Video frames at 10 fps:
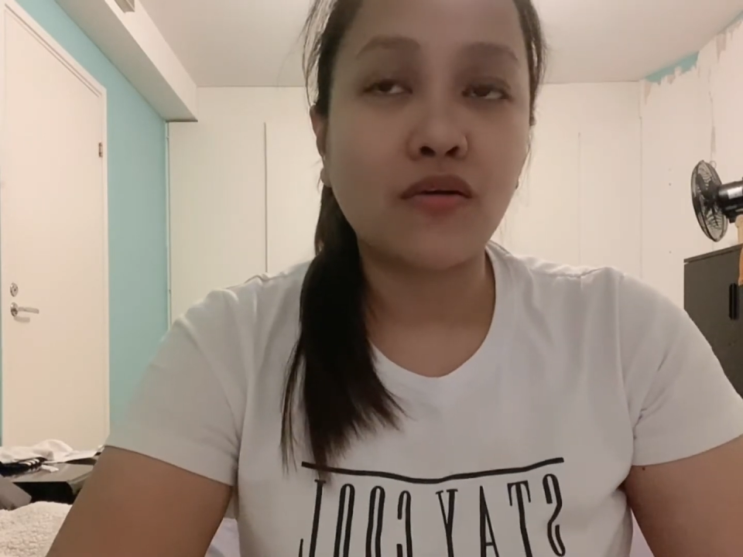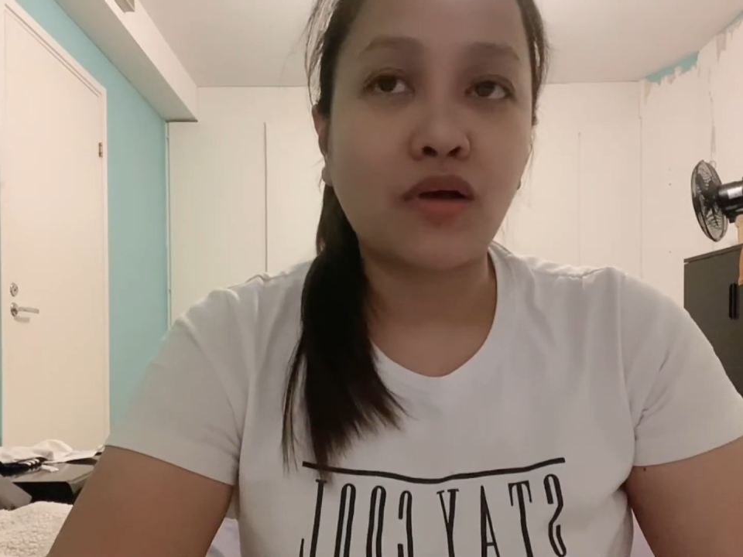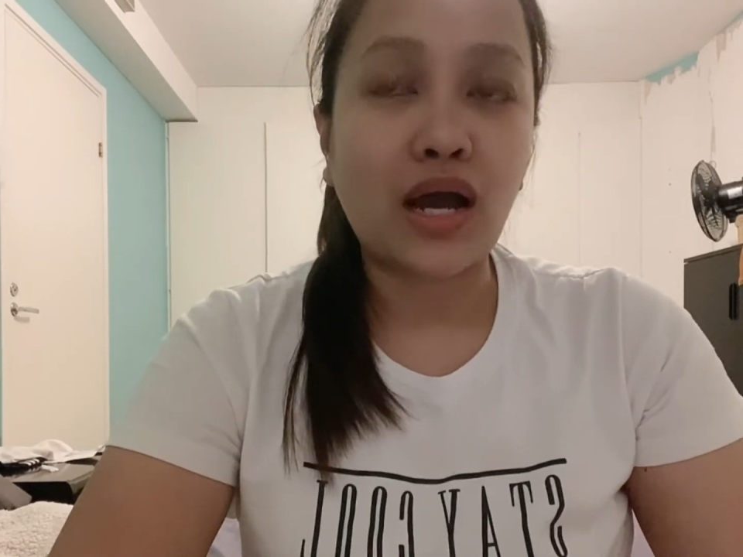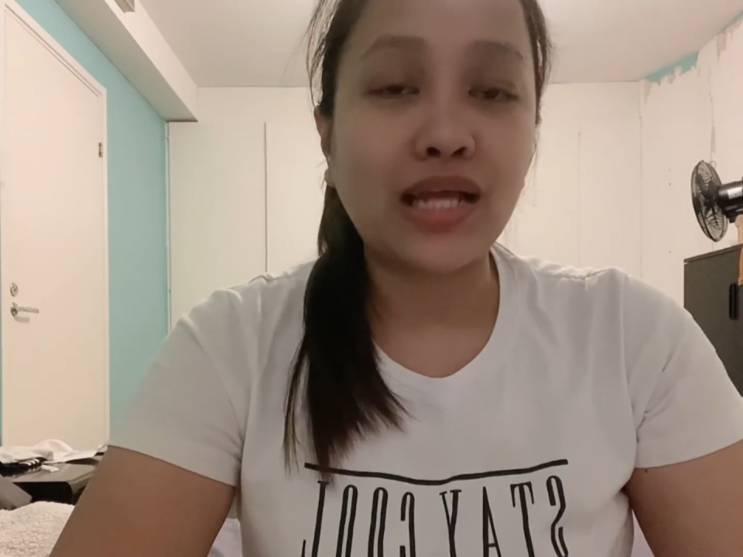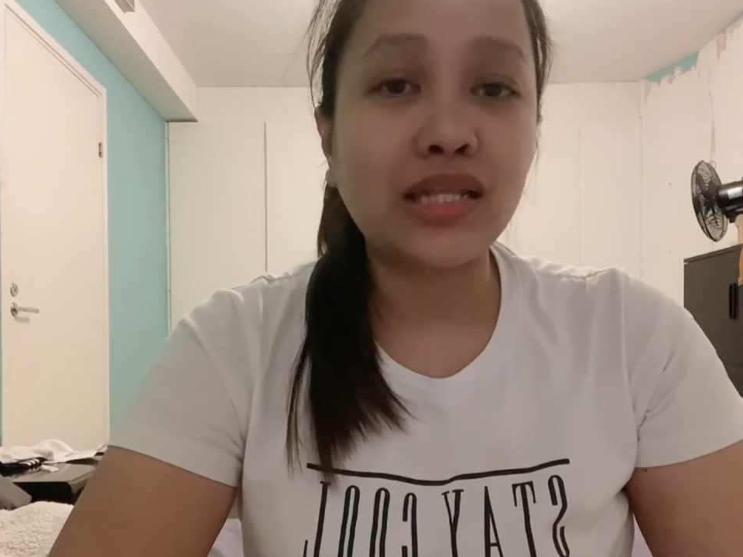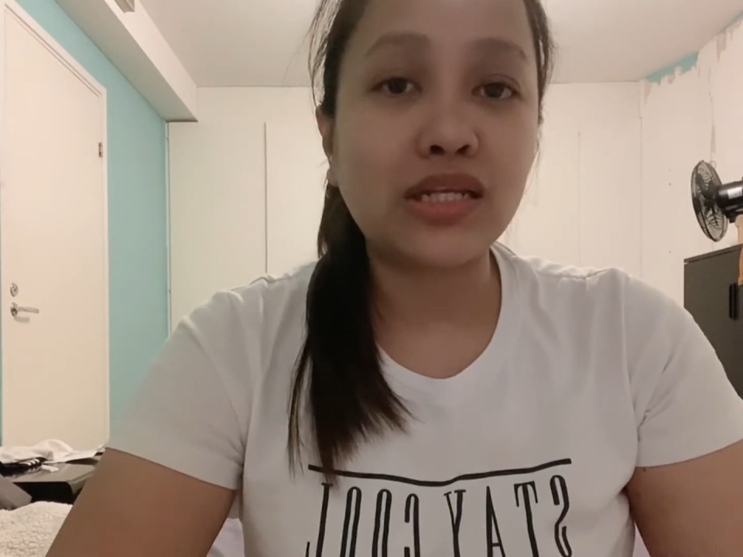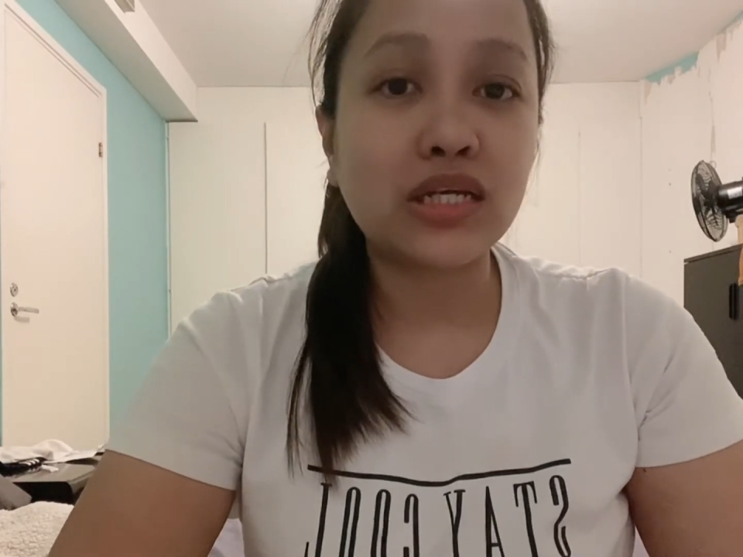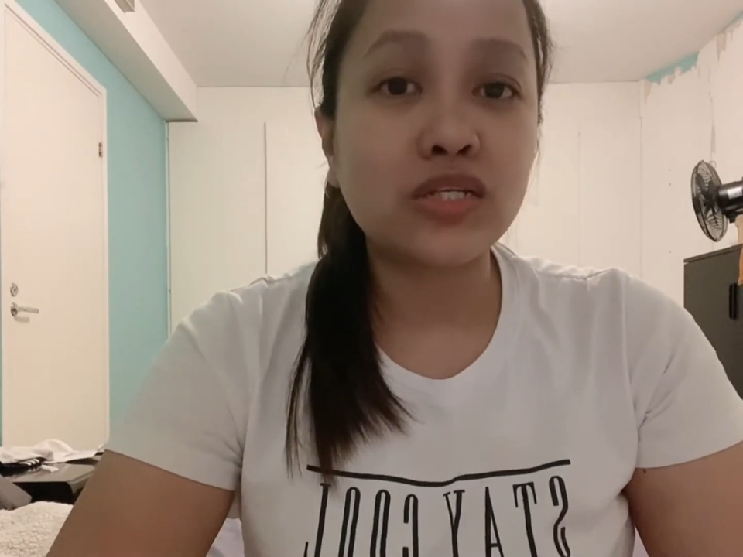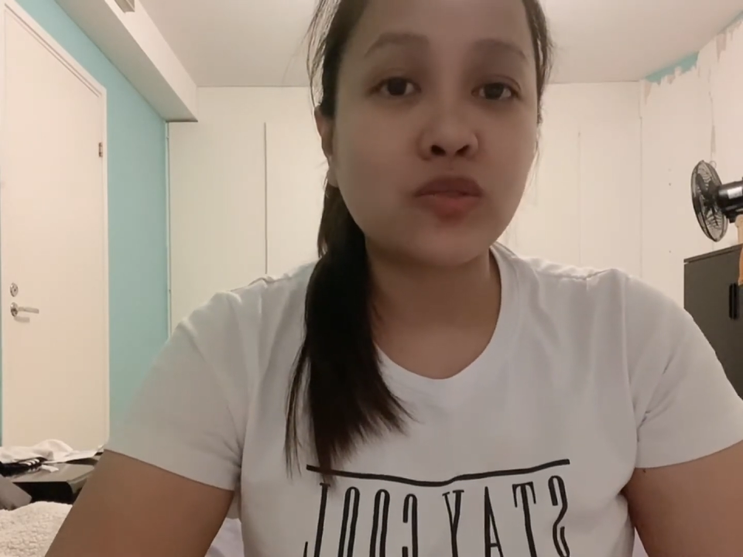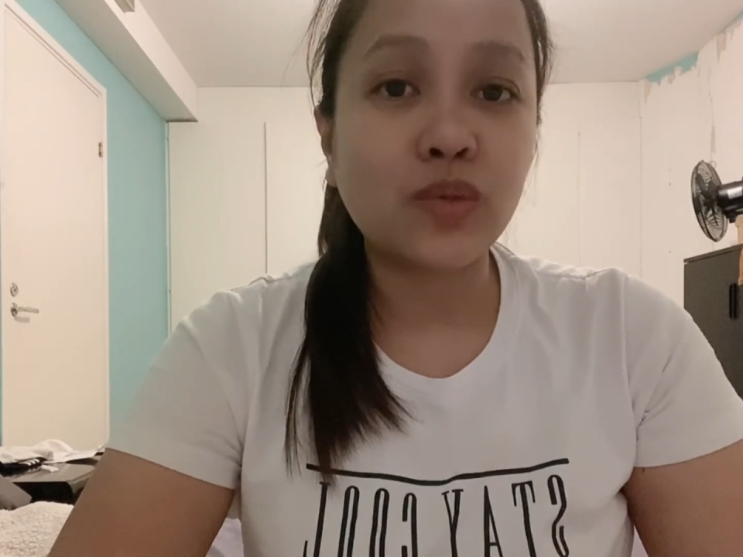
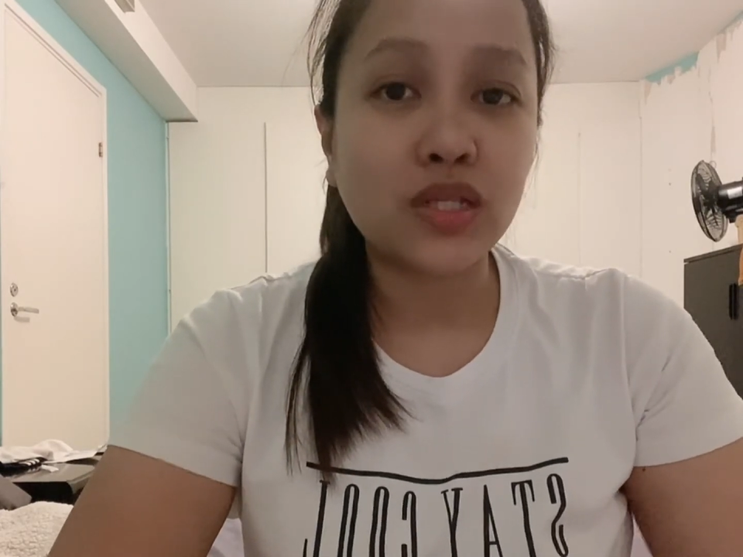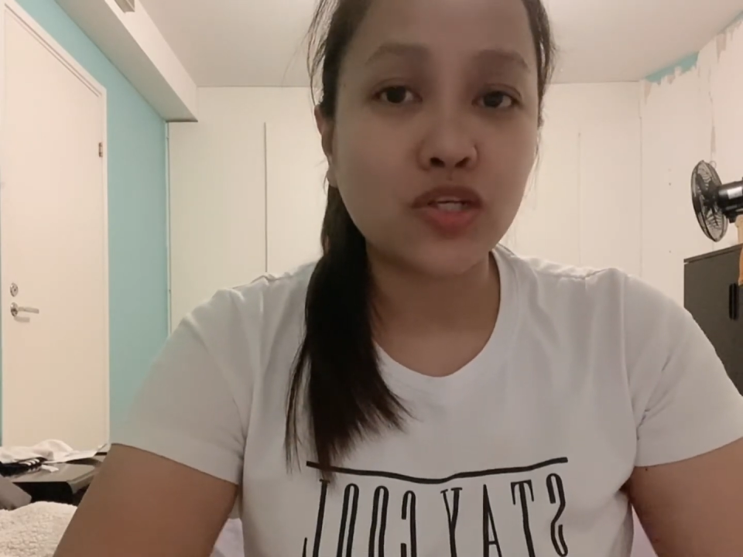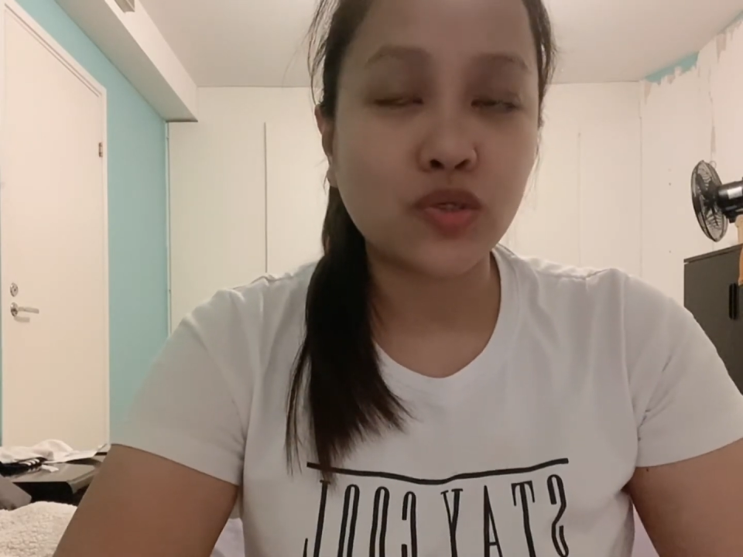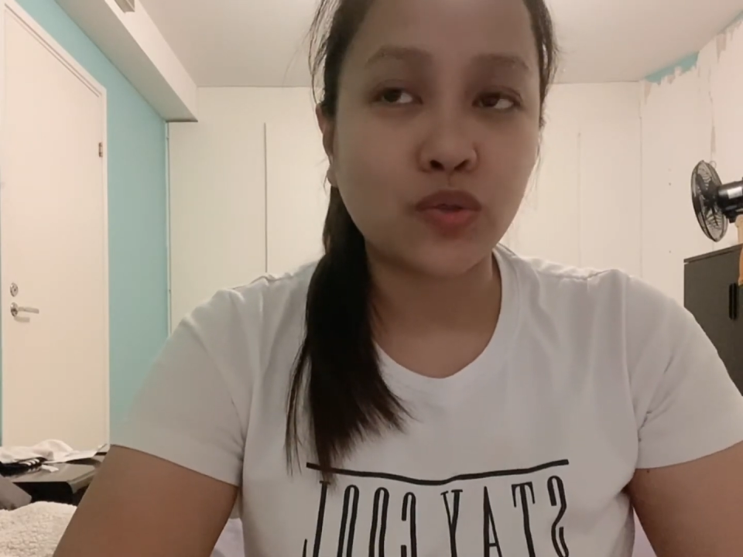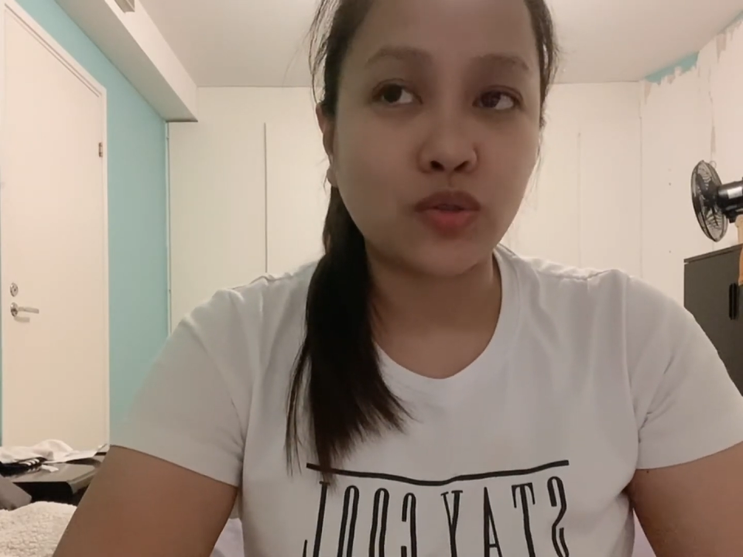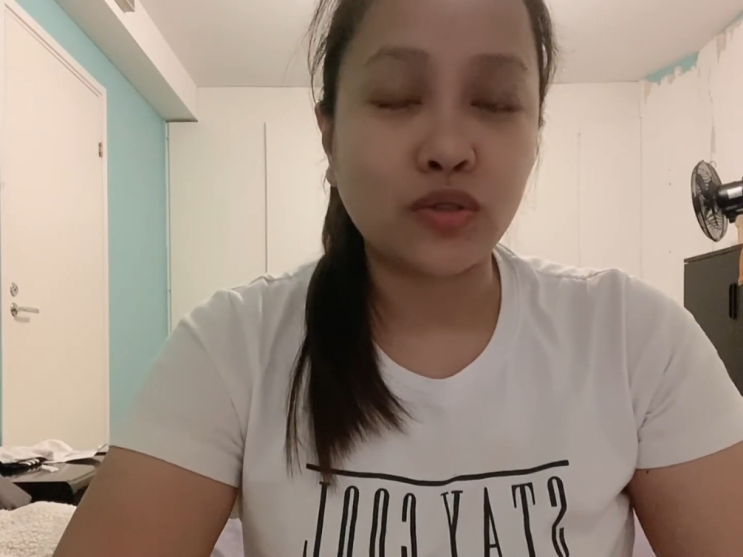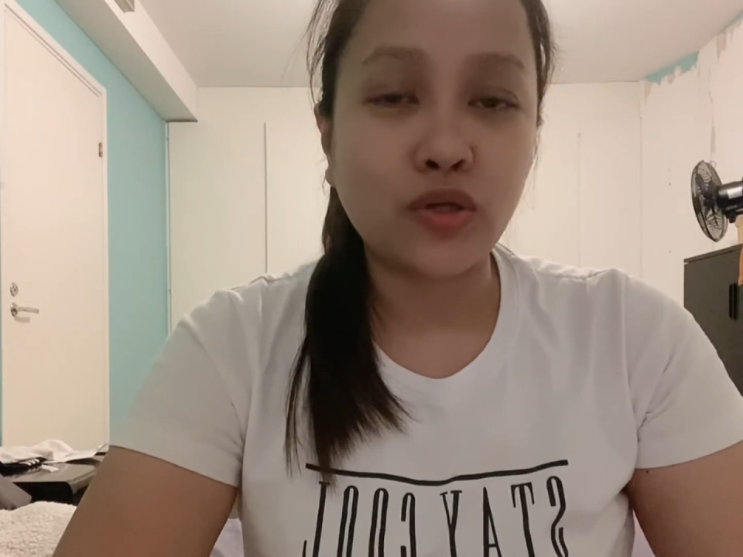Under Swedish rule,